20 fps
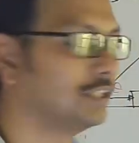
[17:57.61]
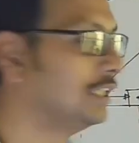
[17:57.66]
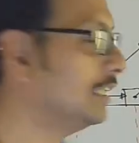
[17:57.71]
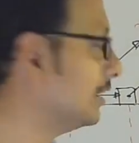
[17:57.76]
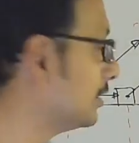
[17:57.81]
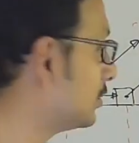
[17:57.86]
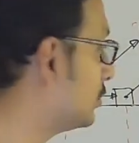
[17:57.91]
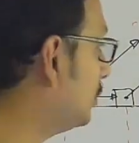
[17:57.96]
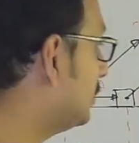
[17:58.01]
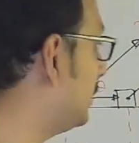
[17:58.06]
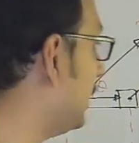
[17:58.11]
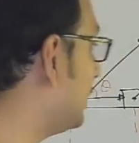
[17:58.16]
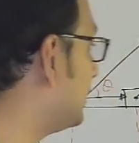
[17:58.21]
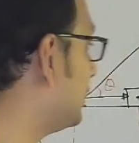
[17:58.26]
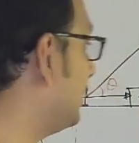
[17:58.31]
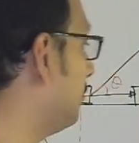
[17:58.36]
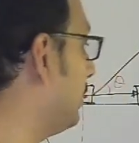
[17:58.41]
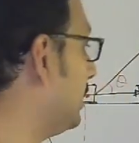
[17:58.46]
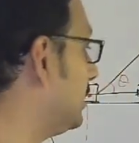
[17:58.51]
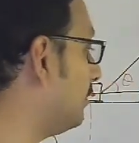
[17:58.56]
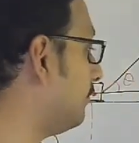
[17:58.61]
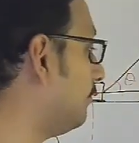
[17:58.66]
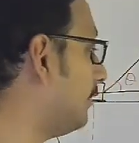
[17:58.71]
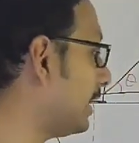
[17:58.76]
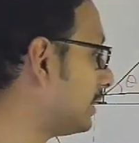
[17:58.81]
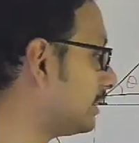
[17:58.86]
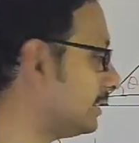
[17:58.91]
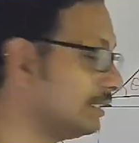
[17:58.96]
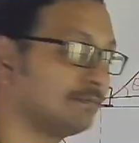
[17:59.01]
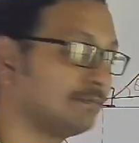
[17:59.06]
So that's the major
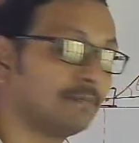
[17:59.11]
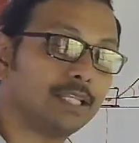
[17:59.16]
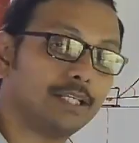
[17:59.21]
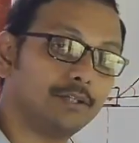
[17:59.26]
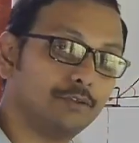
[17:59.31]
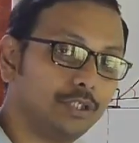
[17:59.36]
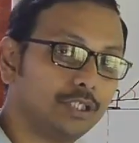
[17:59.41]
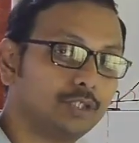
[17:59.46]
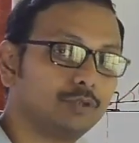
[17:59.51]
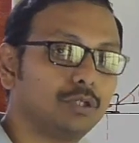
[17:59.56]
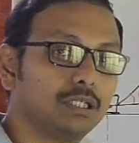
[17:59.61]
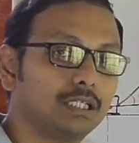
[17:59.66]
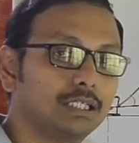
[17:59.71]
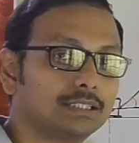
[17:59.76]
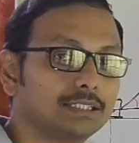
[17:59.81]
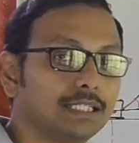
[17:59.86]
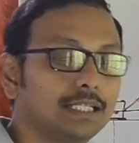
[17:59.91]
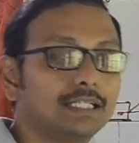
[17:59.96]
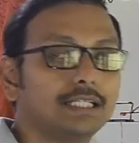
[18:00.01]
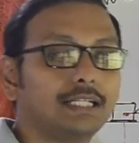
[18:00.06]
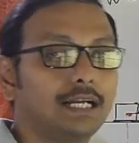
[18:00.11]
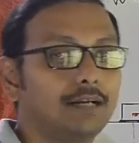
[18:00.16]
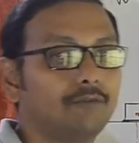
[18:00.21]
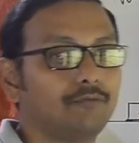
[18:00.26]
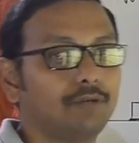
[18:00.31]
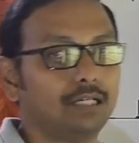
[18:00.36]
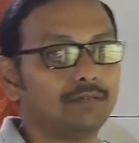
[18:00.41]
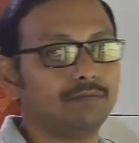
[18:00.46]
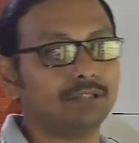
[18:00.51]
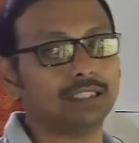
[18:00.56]
factor. You need to understand that
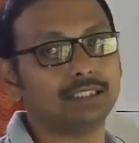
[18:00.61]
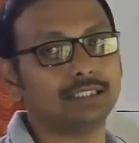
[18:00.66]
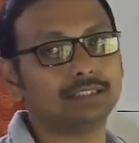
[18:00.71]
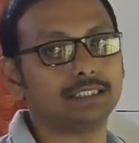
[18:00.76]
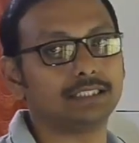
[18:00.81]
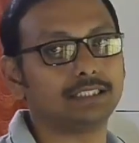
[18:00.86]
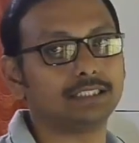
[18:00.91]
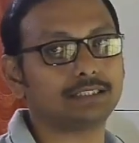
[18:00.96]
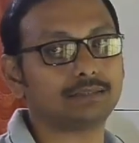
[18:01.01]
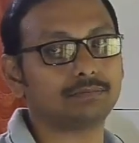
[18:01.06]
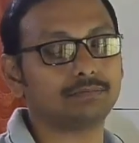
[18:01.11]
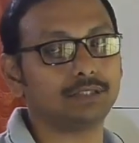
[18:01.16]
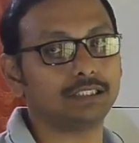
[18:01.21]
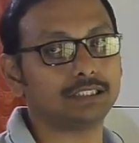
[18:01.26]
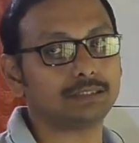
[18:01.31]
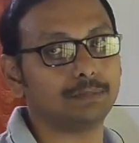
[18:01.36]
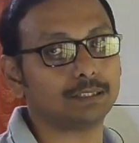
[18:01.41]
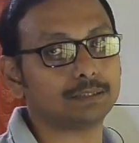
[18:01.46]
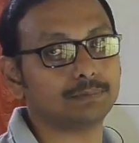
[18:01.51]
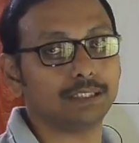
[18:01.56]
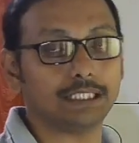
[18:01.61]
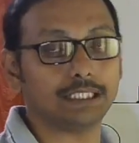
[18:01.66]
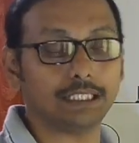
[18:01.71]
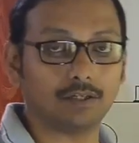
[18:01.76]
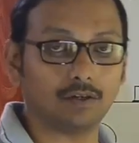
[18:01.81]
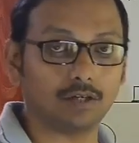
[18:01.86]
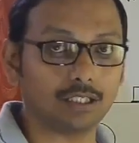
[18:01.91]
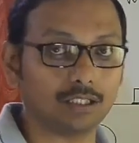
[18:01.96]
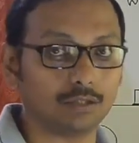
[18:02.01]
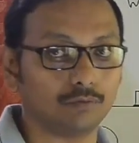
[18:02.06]
whenever there is a displacement, then
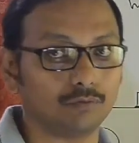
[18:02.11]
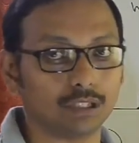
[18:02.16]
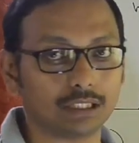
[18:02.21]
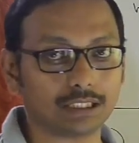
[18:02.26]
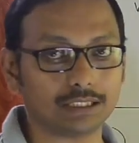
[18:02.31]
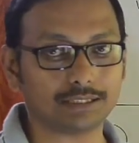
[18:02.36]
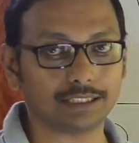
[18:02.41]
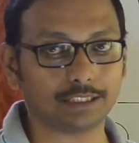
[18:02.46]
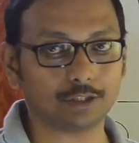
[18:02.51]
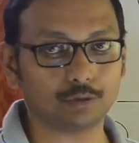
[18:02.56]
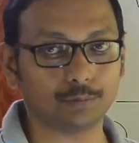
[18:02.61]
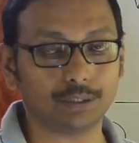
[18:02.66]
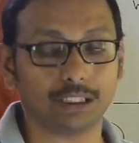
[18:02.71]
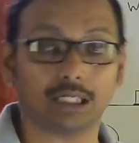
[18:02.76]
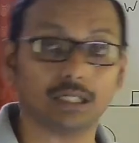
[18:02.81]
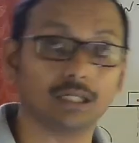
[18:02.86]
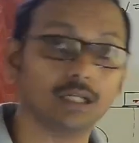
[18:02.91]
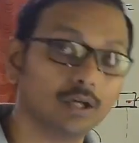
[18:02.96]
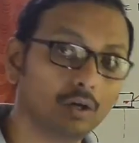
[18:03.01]
only the work is said to be done.